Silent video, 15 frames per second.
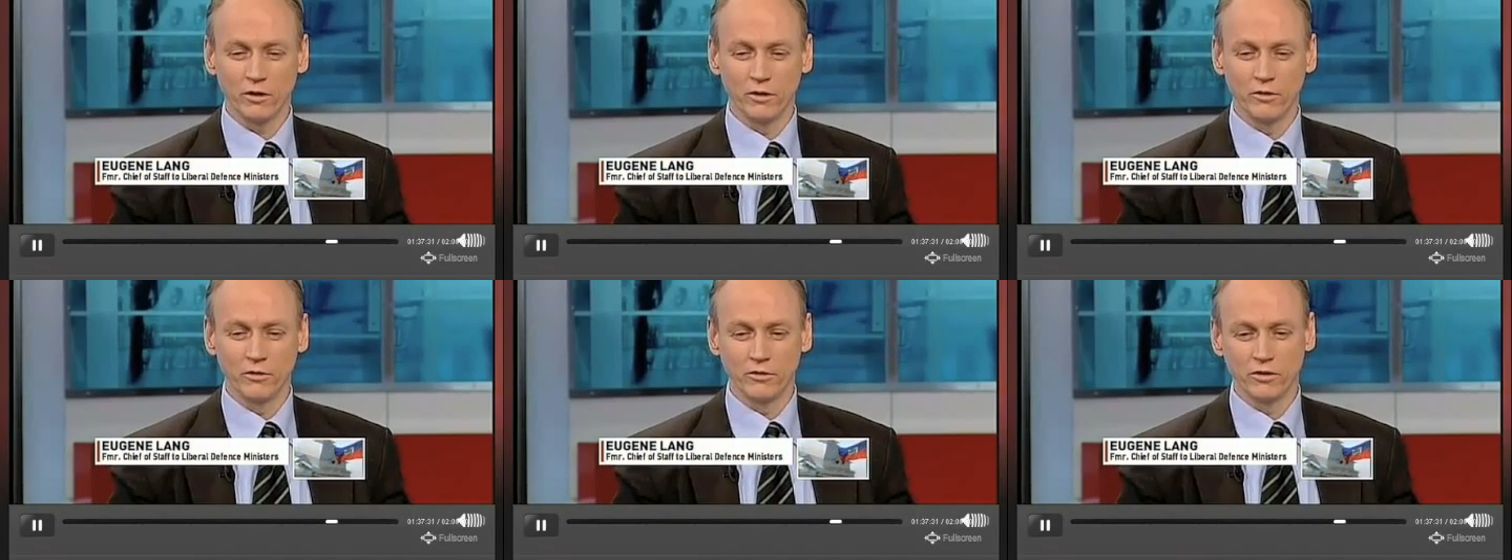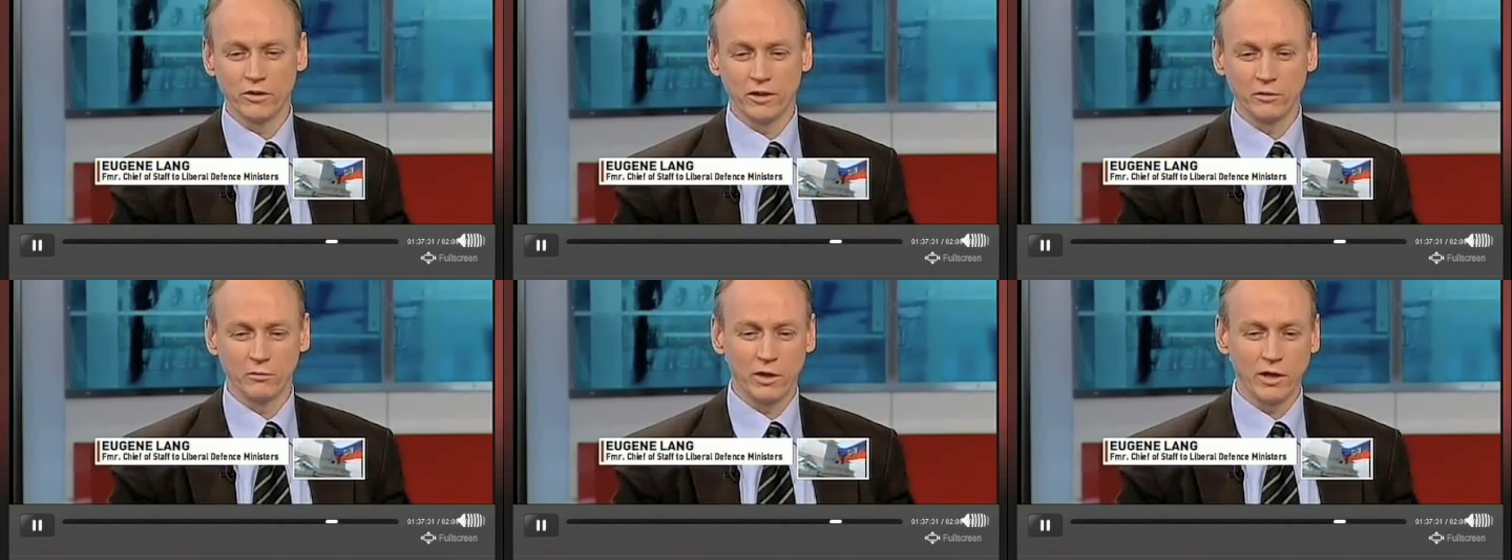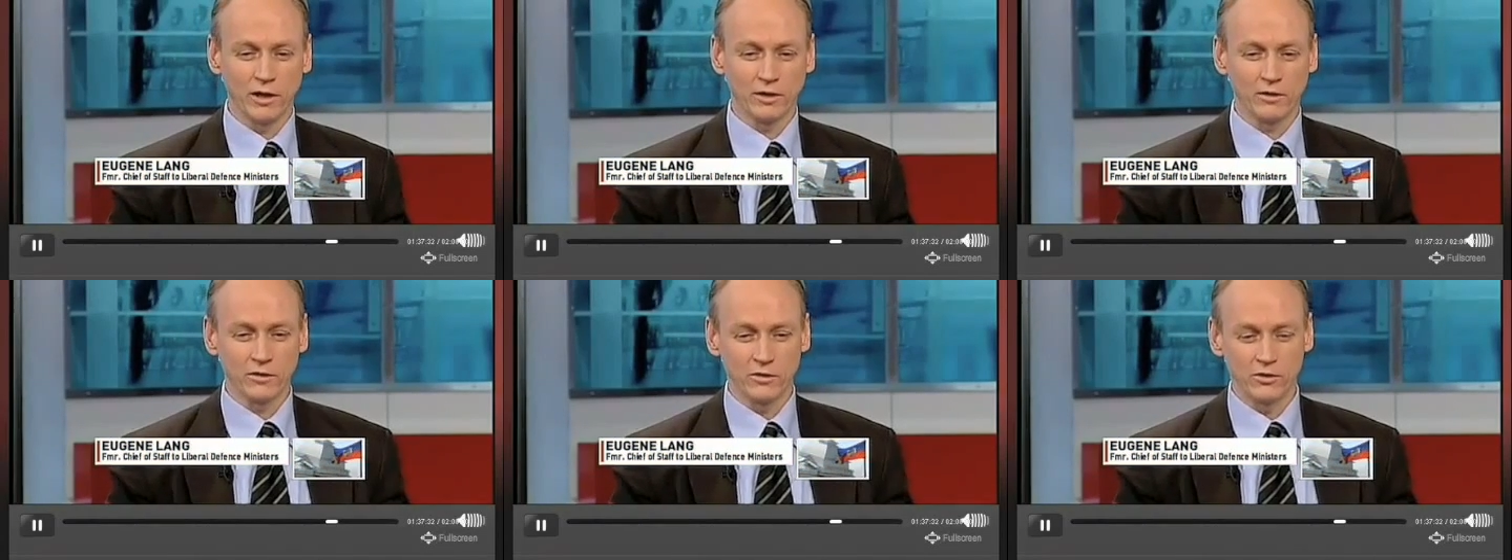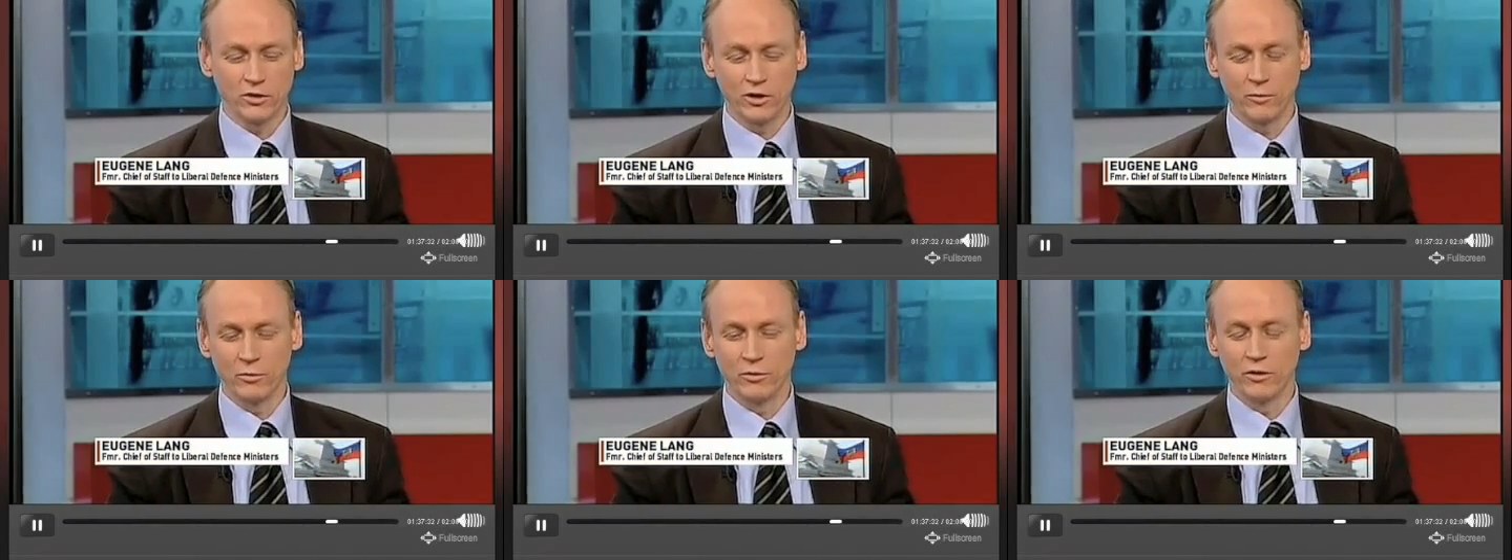and then there's getting back to the
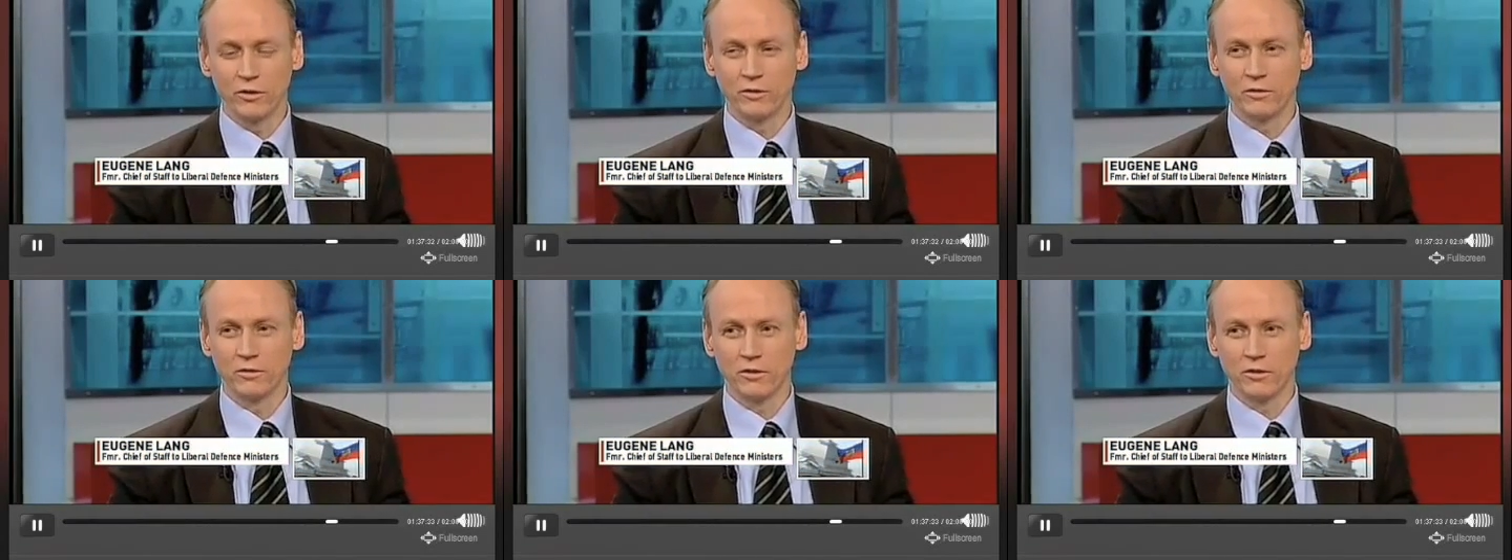job that